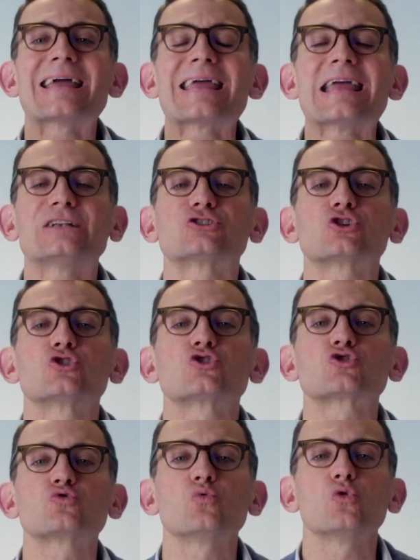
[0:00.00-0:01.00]
Each
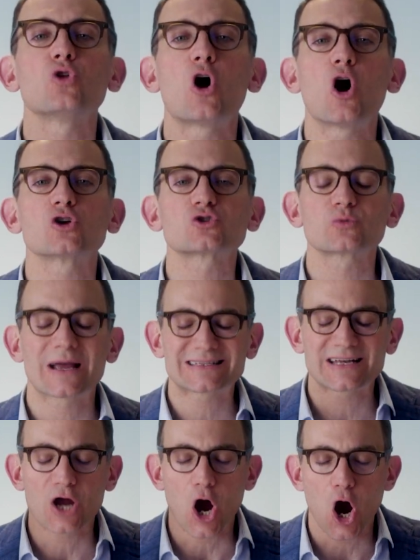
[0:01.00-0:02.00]
school also
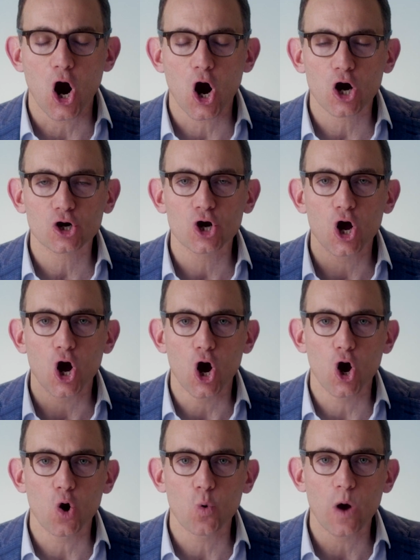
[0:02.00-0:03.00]
gets an R
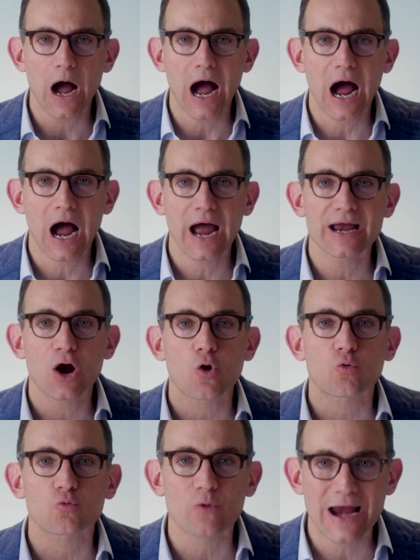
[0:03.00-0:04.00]
O I
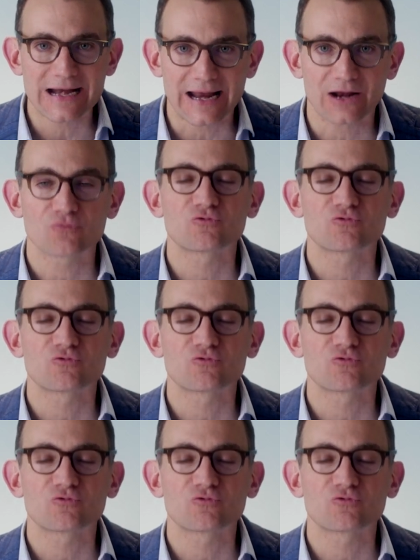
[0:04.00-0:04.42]
rating,